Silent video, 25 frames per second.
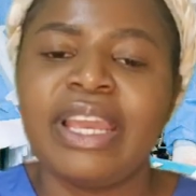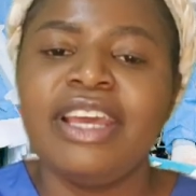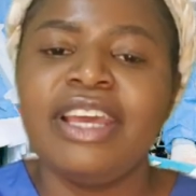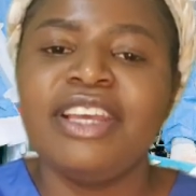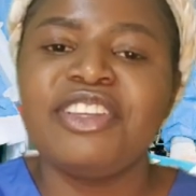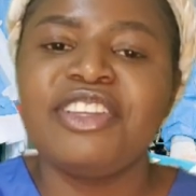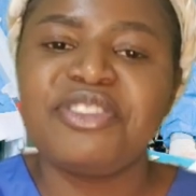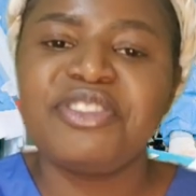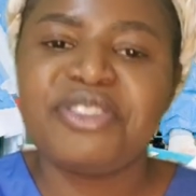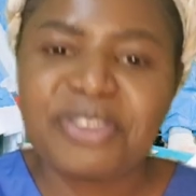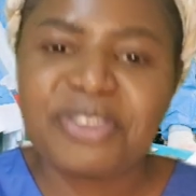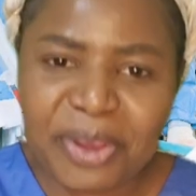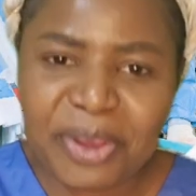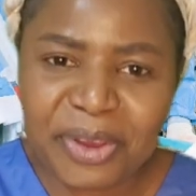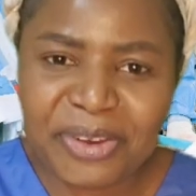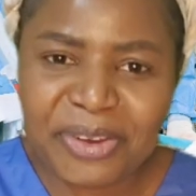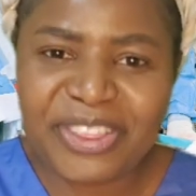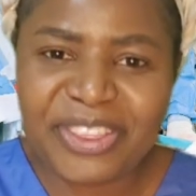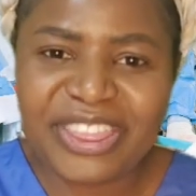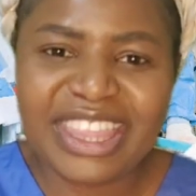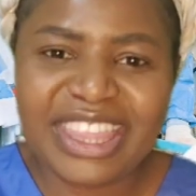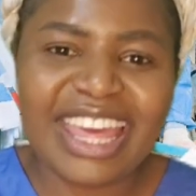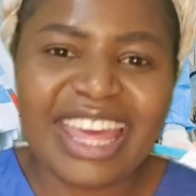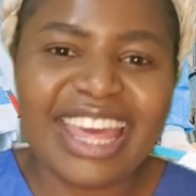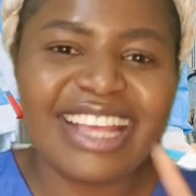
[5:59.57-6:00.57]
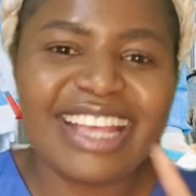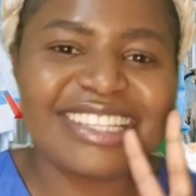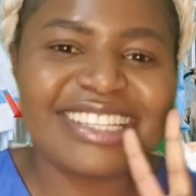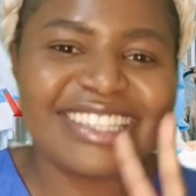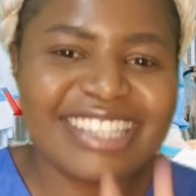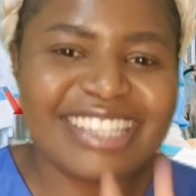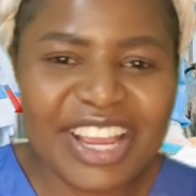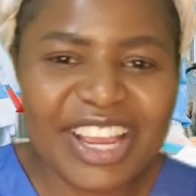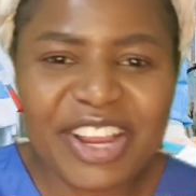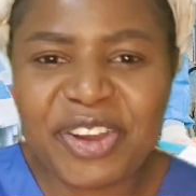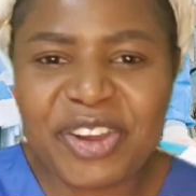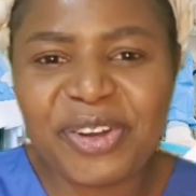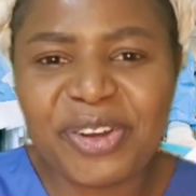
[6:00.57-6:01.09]
So the
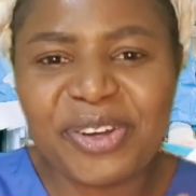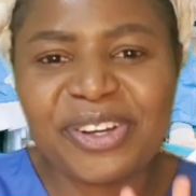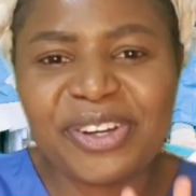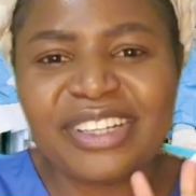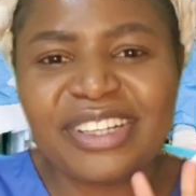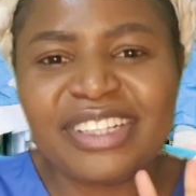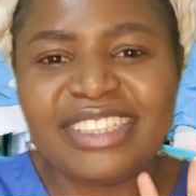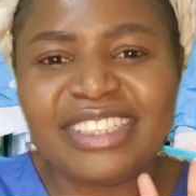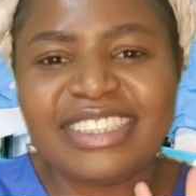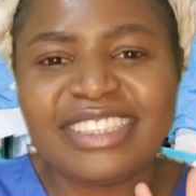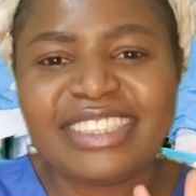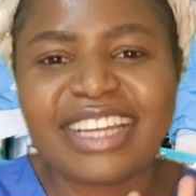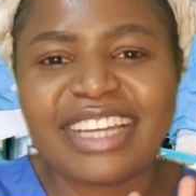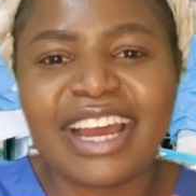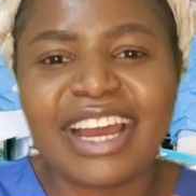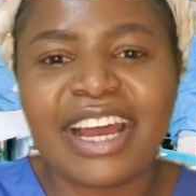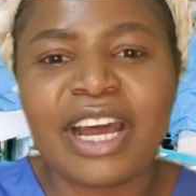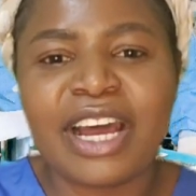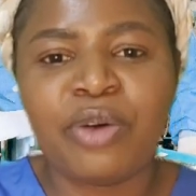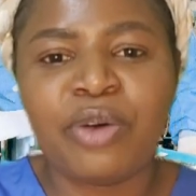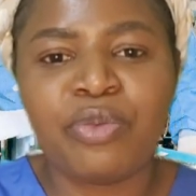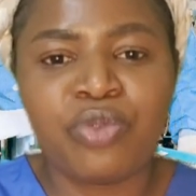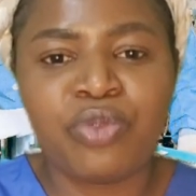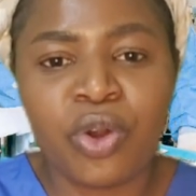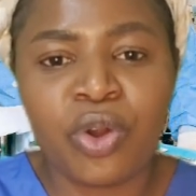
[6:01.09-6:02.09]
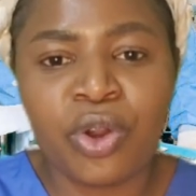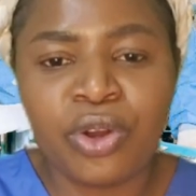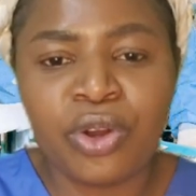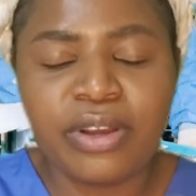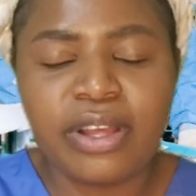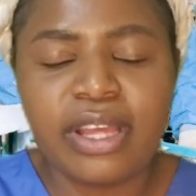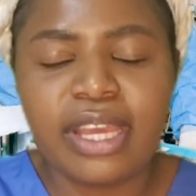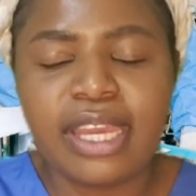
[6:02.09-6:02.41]
second role